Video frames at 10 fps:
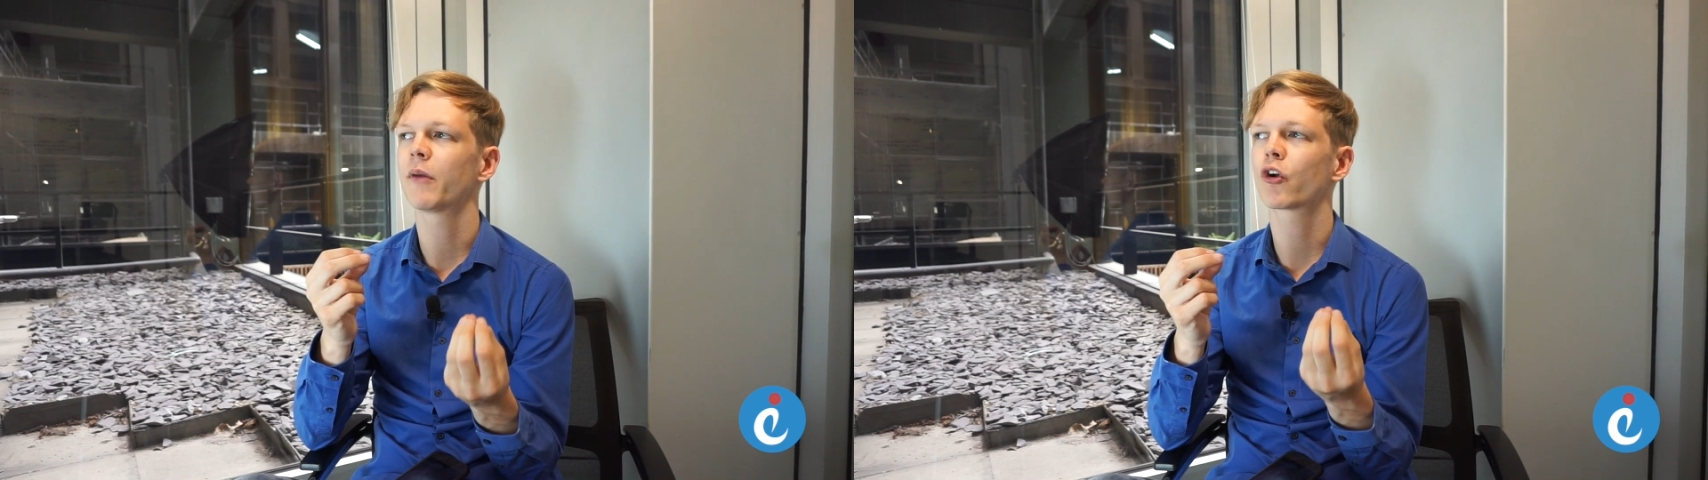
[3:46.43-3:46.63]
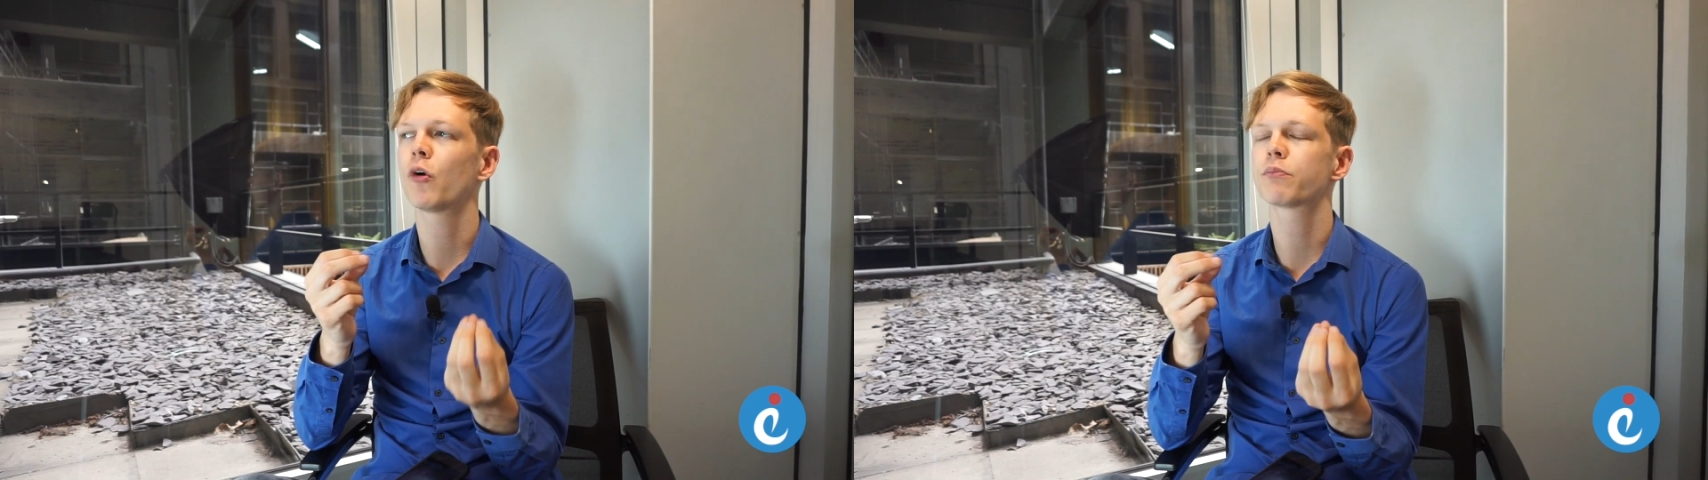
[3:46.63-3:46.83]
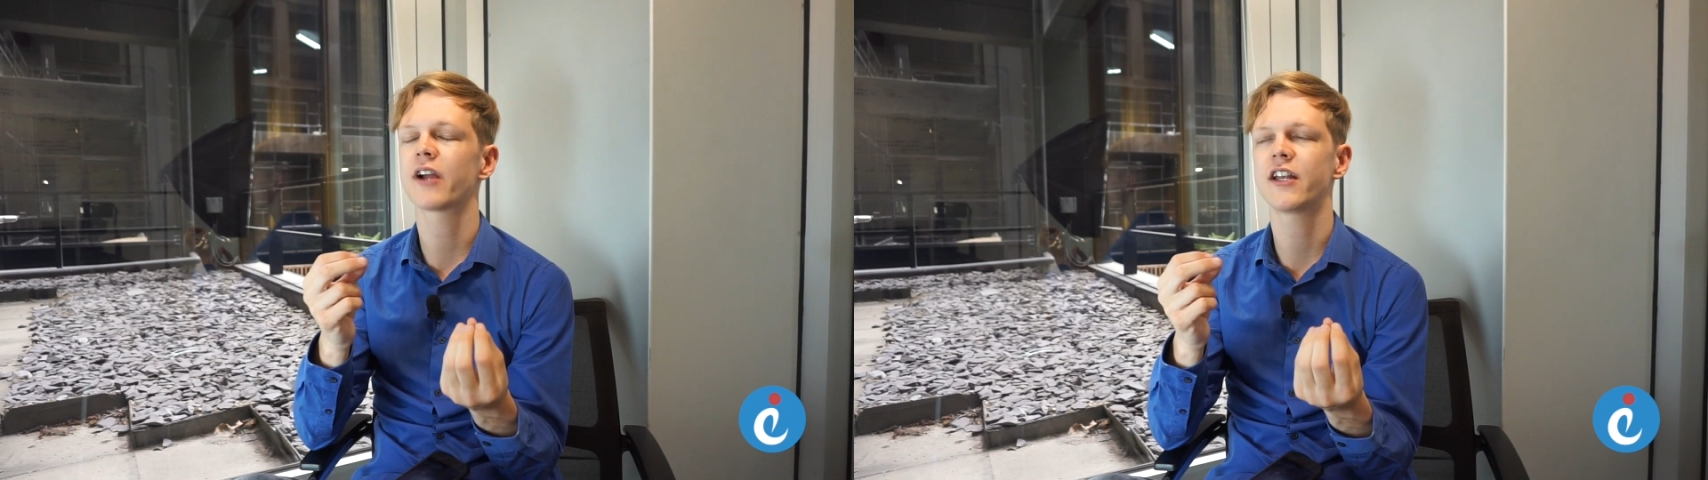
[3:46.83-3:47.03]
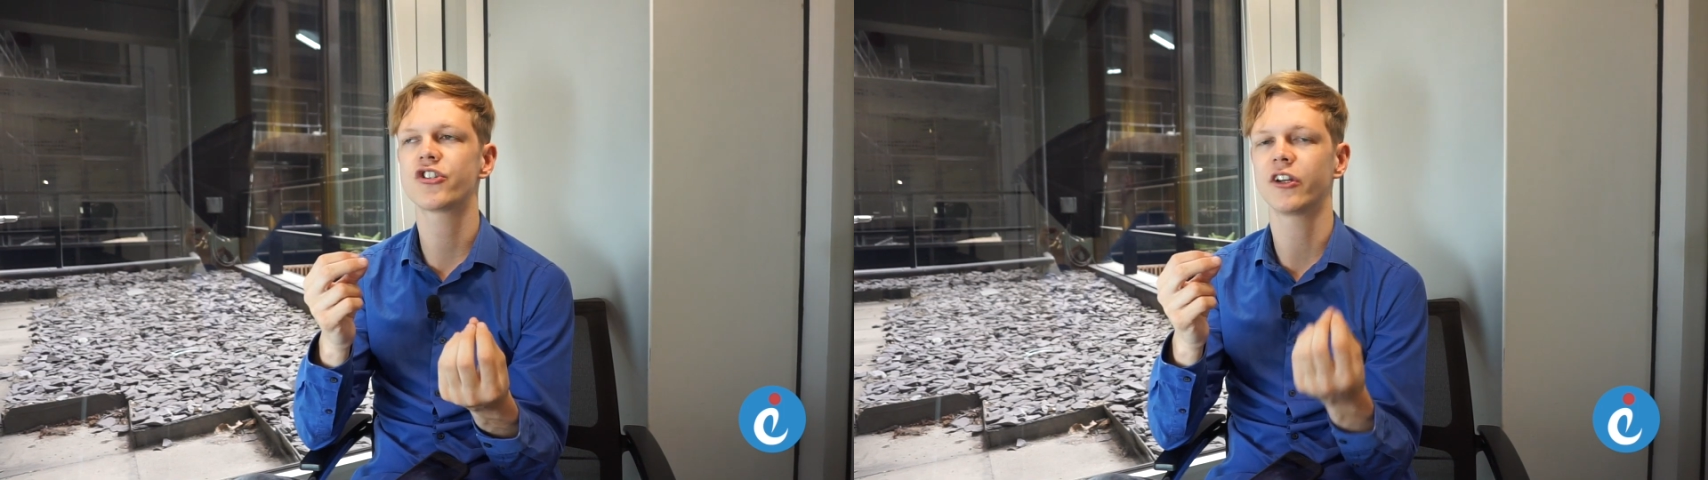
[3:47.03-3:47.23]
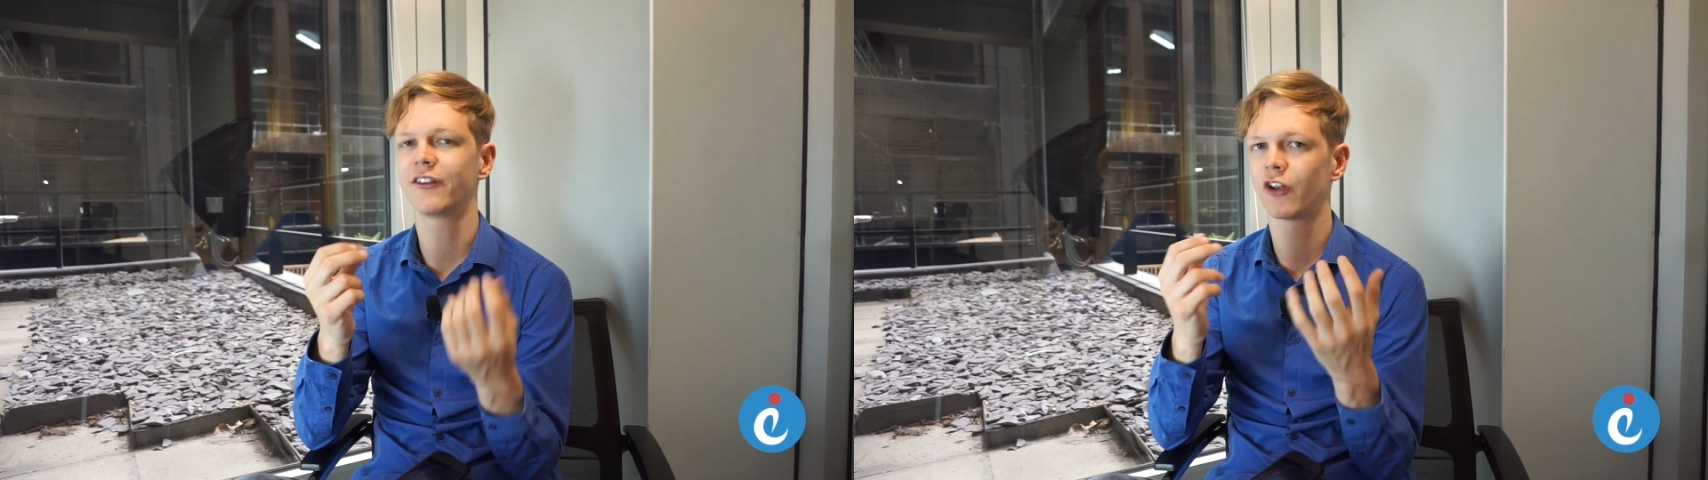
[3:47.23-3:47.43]
my
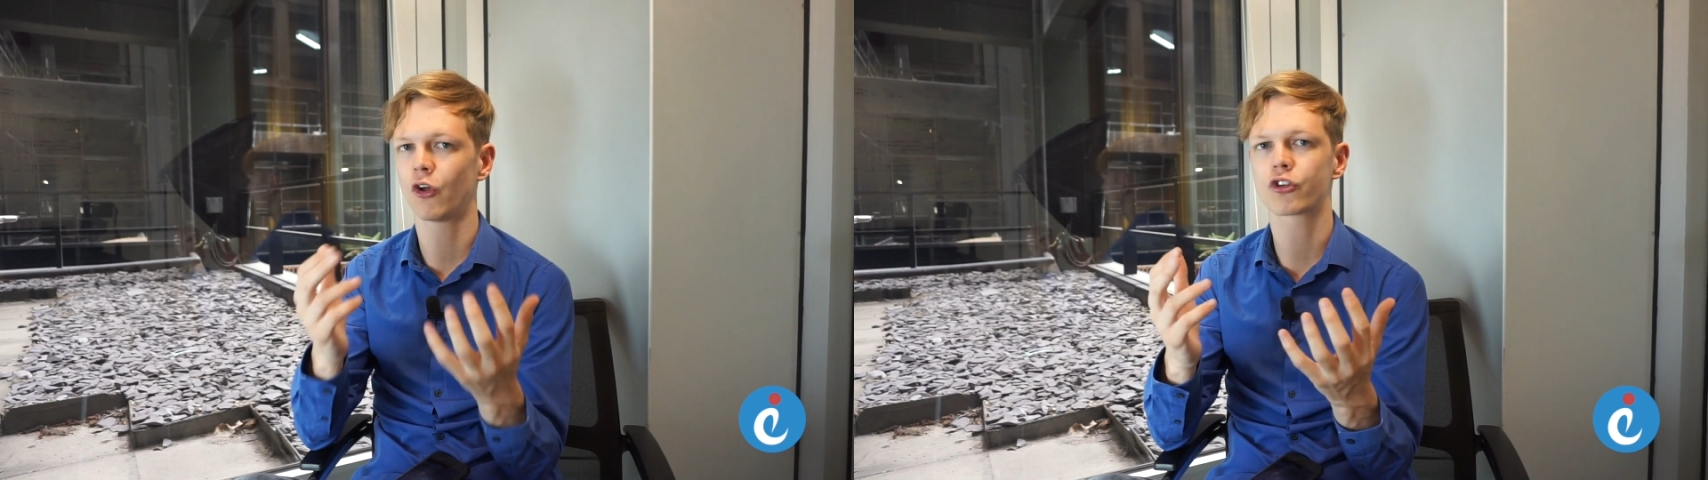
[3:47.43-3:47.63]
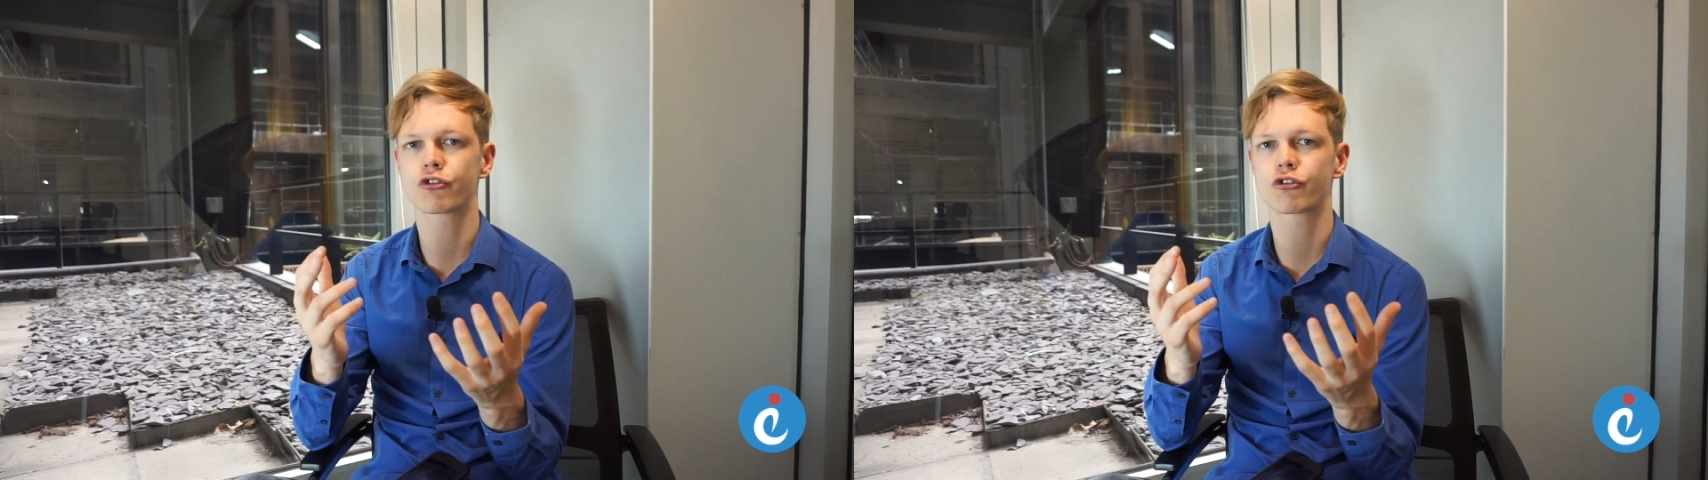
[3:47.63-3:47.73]
comprehension is a lot